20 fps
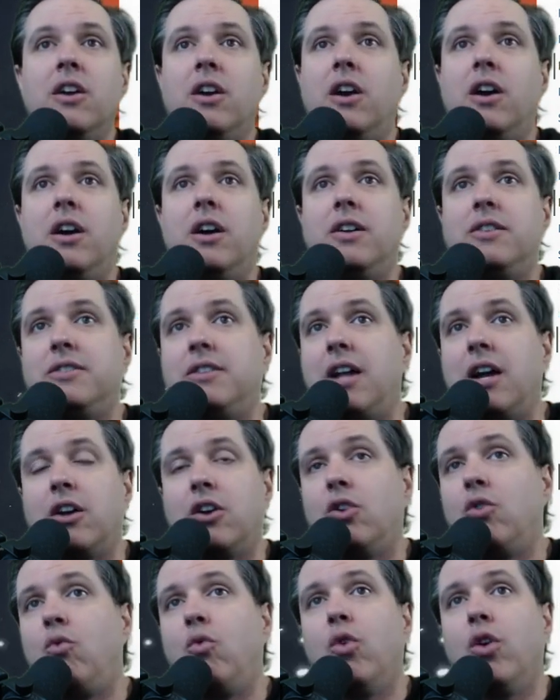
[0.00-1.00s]
It's not
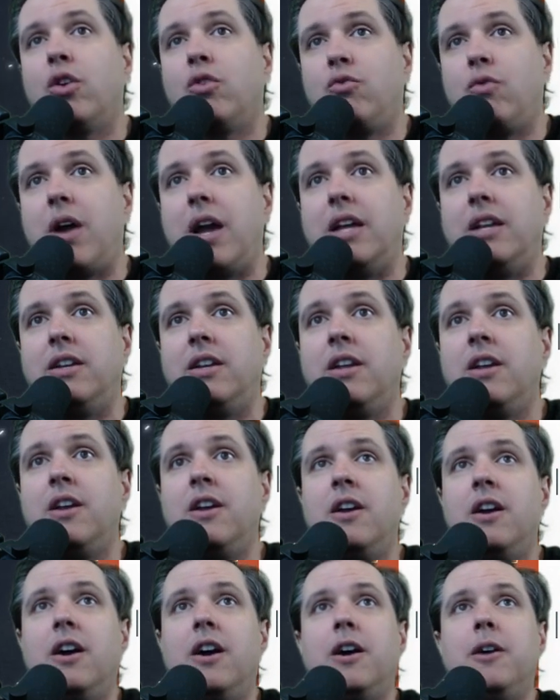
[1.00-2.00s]
going to work right.
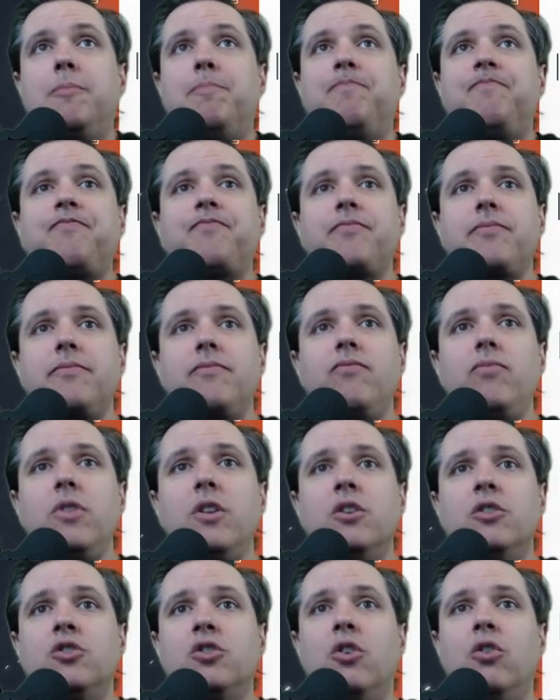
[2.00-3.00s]

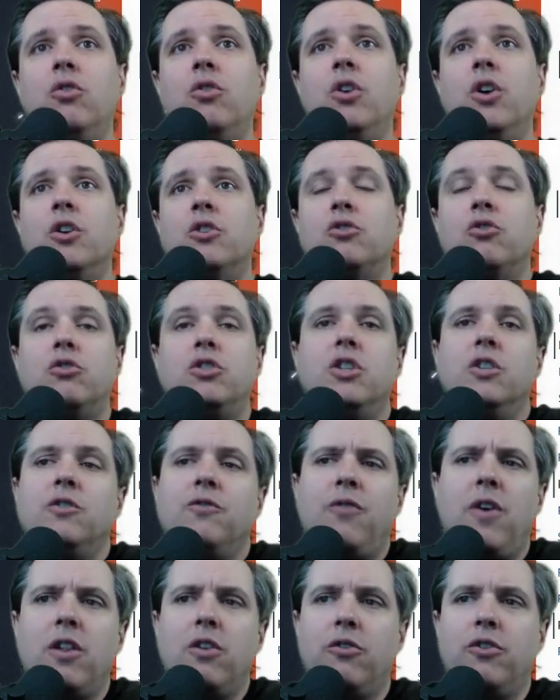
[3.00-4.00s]
So
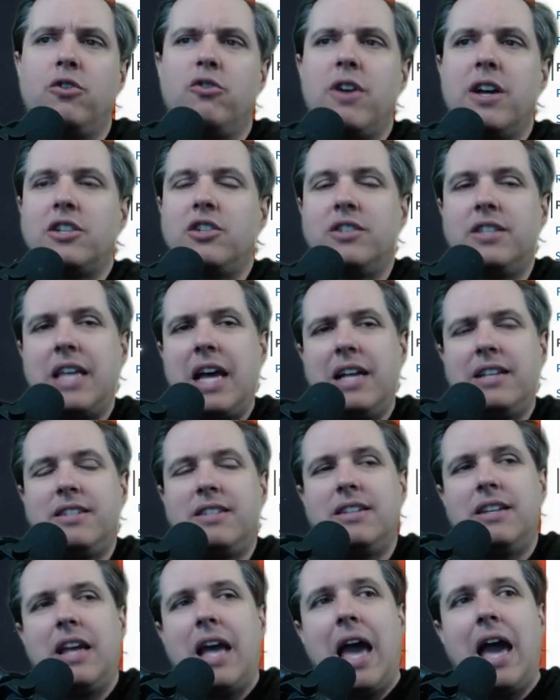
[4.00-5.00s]
just follow the directions.
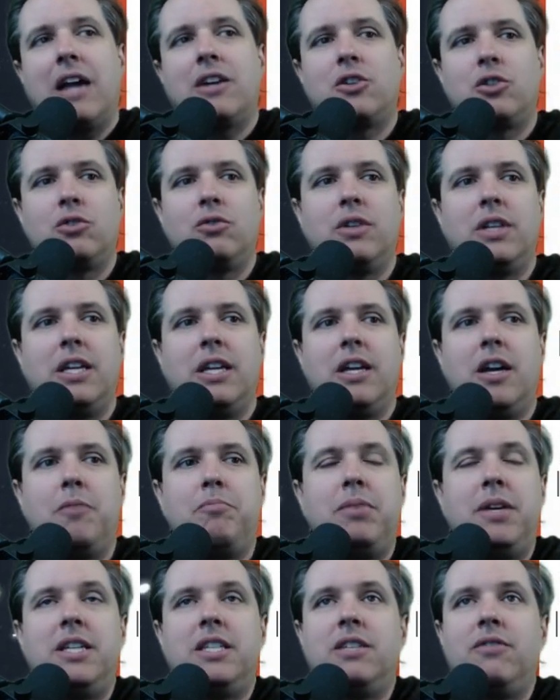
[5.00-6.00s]
That's actually a
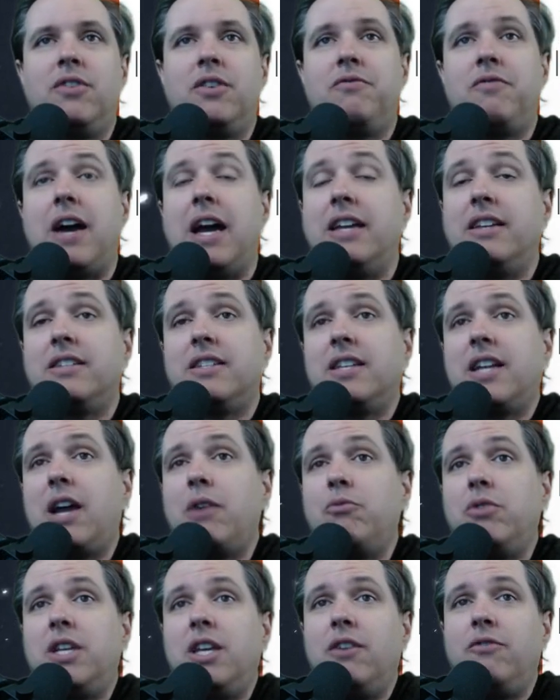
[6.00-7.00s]
piece of advice that I
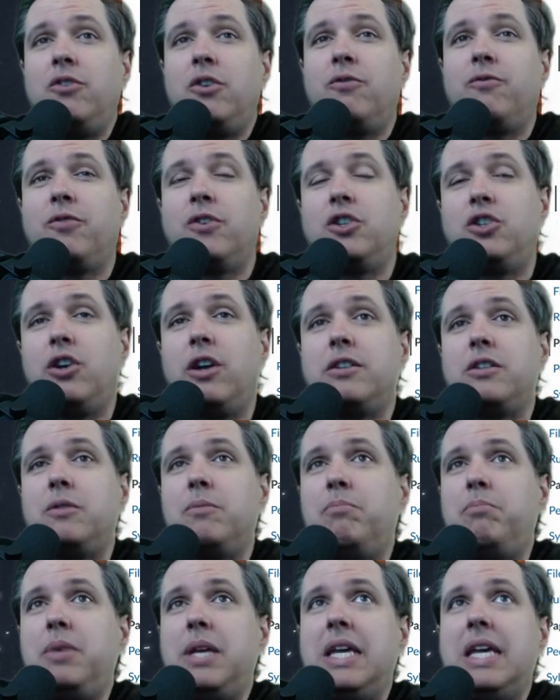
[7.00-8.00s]
would give you for
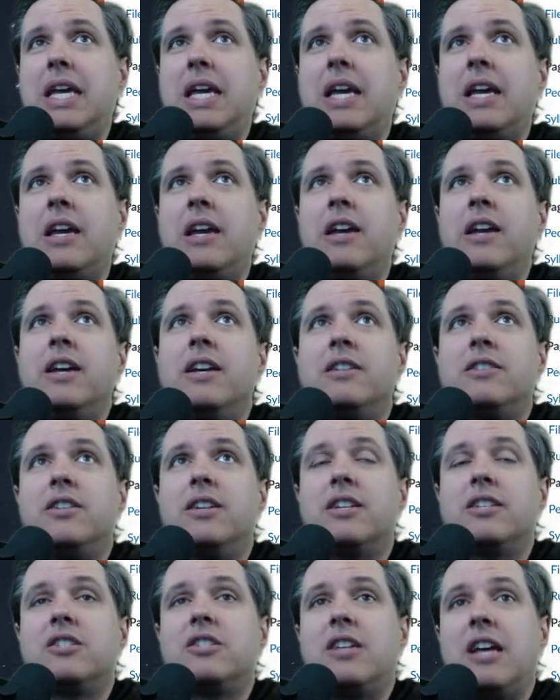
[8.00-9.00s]
just being
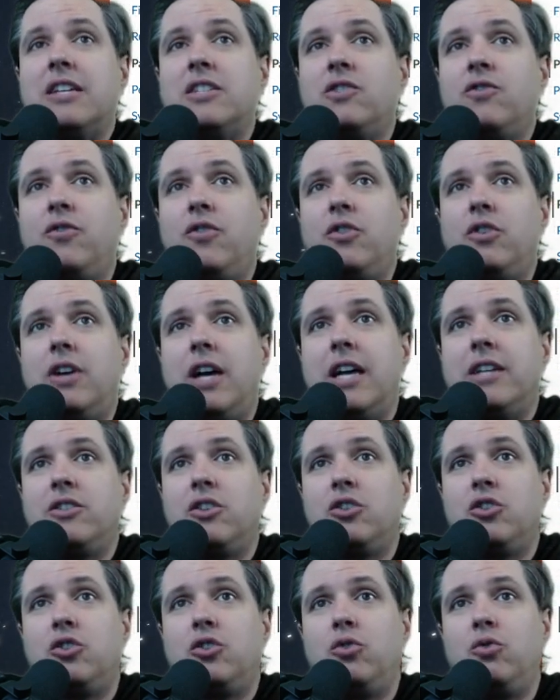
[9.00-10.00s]
successful as
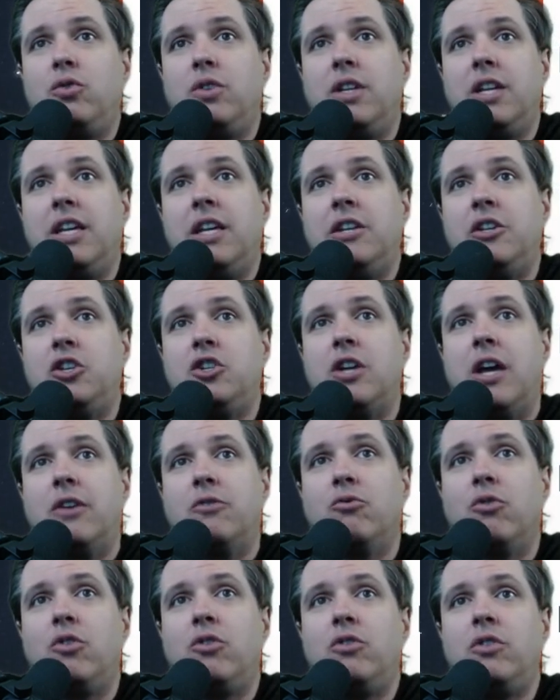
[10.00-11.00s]
a student in
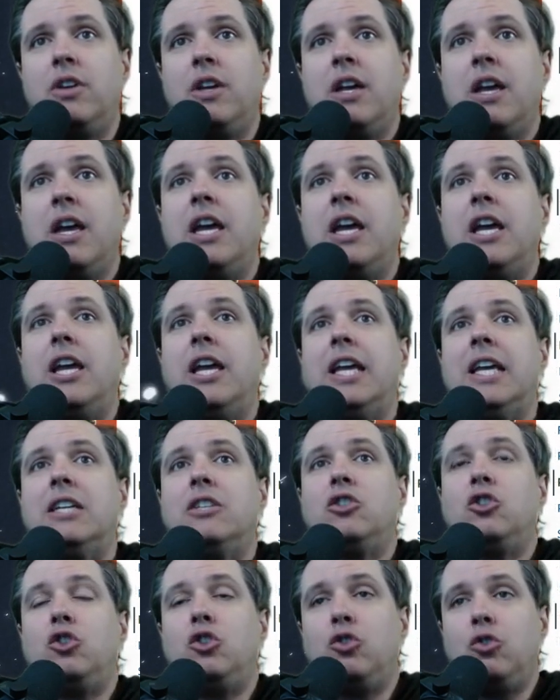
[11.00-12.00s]
general,
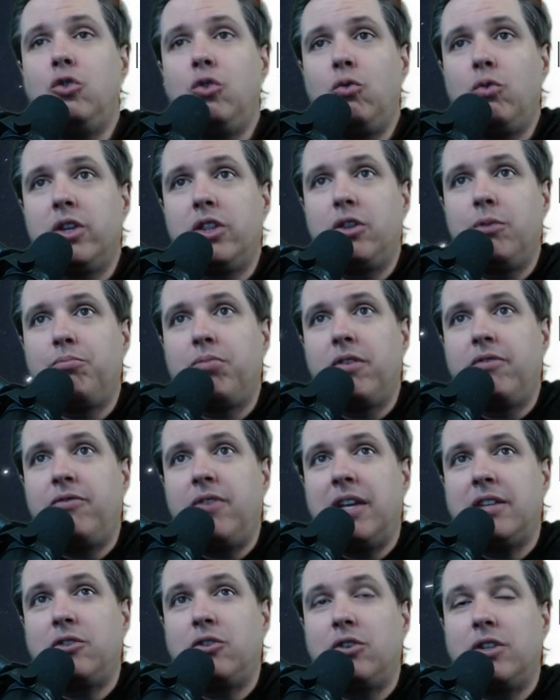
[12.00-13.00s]
is do what the
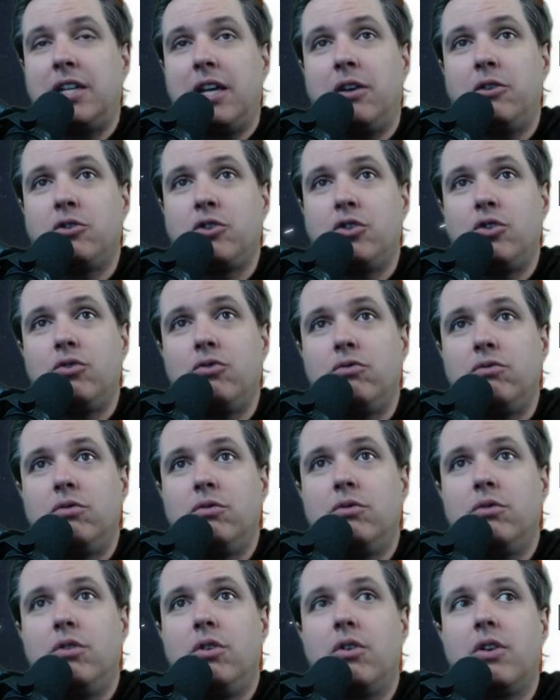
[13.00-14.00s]
professor tells you,
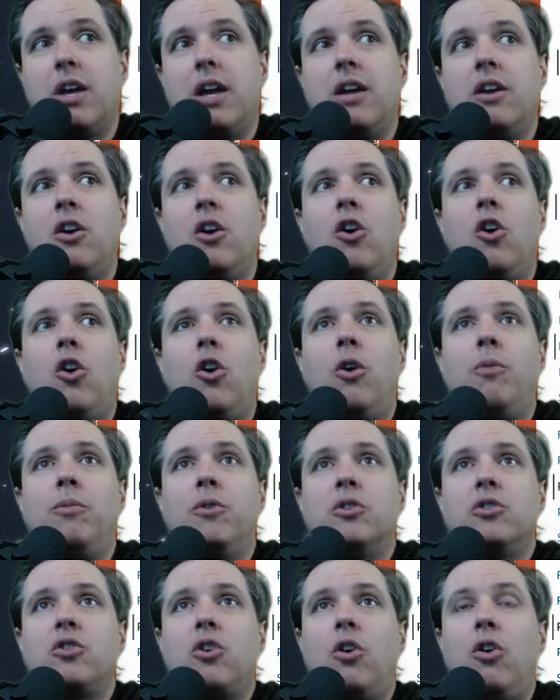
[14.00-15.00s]
okay?
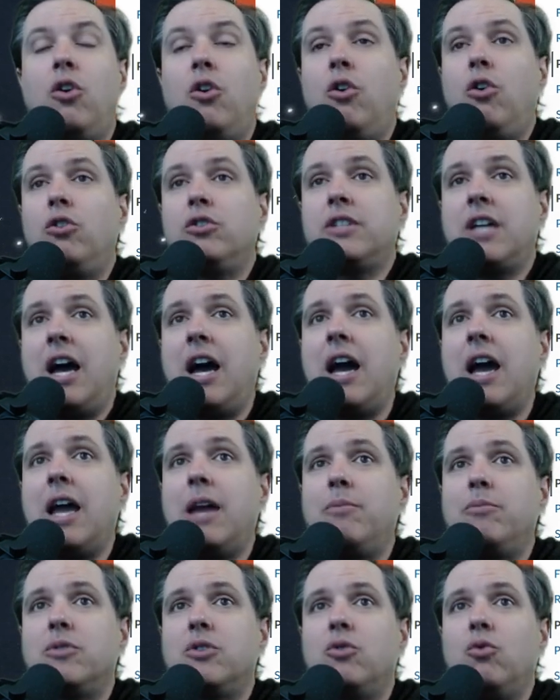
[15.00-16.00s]
Almost all
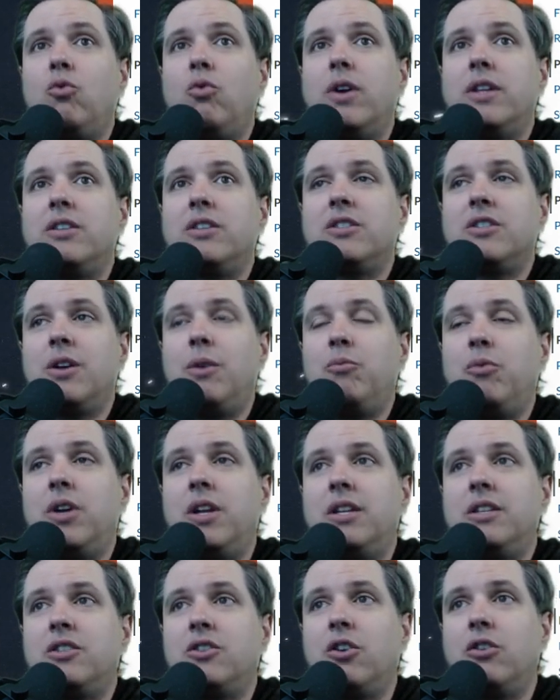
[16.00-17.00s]
times when
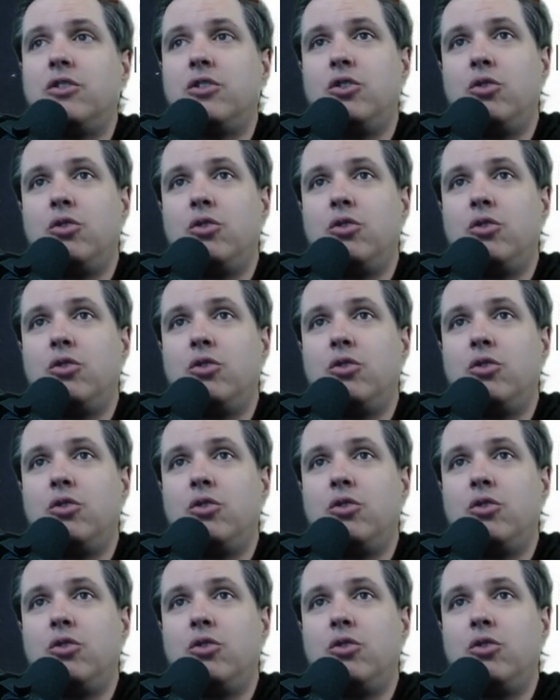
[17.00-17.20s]
someone starts